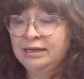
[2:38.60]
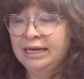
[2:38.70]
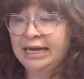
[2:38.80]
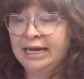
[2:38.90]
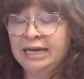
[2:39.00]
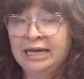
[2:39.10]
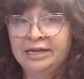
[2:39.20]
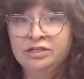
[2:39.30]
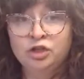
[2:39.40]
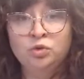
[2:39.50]

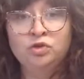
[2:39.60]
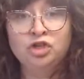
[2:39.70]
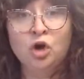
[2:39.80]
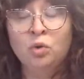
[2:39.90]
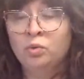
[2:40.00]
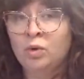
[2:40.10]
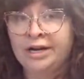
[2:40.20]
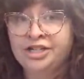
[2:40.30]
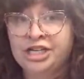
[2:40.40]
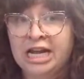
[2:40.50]
And you don't want
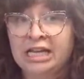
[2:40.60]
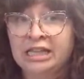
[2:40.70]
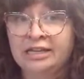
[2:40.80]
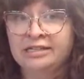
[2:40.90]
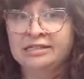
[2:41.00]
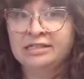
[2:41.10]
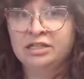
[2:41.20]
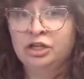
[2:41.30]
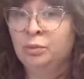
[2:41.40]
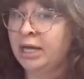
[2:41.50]
to shake this.
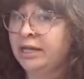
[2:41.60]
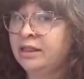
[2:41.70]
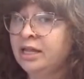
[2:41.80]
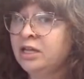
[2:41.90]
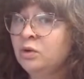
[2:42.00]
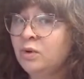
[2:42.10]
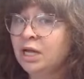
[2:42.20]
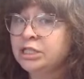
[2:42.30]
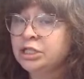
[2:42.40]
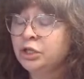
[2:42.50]
You might think you
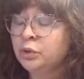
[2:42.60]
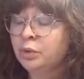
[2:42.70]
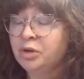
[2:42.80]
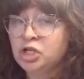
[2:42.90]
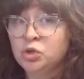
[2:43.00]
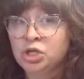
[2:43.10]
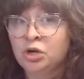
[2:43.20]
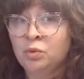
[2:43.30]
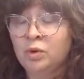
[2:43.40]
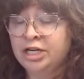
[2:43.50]
want to, but you
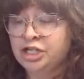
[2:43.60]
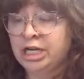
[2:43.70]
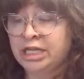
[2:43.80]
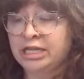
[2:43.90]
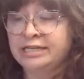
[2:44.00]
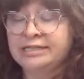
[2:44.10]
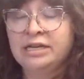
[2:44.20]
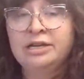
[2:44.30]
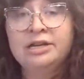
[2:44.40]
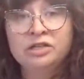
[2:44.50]
don't want to shake this.
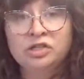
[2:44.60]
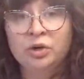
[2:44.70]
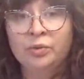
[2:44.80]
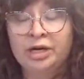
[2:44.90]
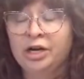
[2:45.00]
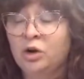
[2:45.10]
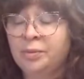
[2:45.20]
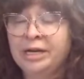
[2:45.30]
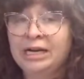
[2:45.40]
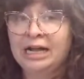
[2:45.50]
So we're going to
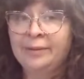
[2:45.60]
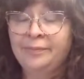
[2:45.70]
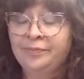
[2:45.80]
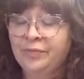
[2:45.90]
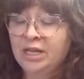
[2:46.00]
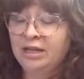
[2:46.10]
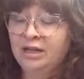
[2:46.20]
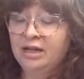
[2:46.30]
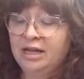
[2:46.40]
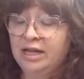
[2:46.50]
open it up.
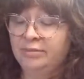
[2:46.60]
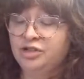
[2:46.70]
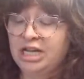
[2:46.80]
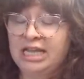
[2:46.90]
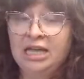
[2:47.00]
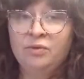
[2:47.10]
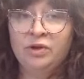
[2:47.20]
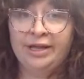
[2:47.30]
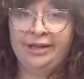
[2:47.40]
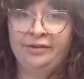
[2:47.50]
Shaking it will
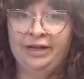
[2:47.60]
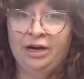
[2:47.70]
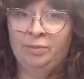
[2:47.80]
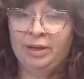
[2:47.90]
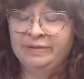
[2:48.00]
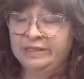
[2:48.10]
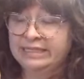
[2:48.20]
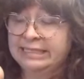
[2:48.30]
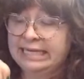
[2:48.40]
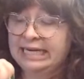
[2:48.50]
get little air
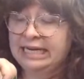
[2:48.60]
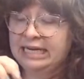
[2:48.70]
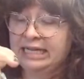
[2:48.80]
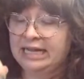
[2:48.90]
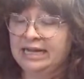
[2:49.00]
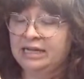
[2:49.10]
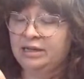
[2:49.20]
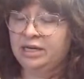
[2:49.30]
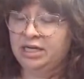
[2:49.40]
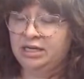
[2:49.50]
bubbles in it, and that
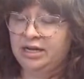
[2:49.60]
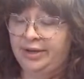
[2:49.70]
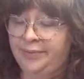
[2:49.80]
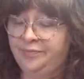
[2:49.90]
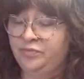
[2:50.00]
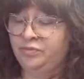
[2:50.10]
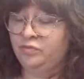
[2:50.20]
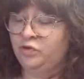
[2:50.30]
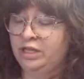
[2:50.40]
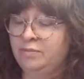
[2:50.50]
can
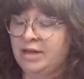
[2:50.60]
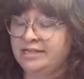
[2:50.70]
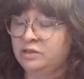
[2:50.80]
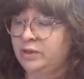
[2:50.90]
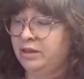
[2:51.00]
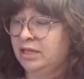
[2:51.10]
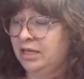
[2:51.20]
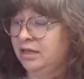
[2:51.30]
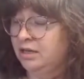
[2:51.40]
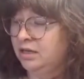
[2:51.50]
really mess with the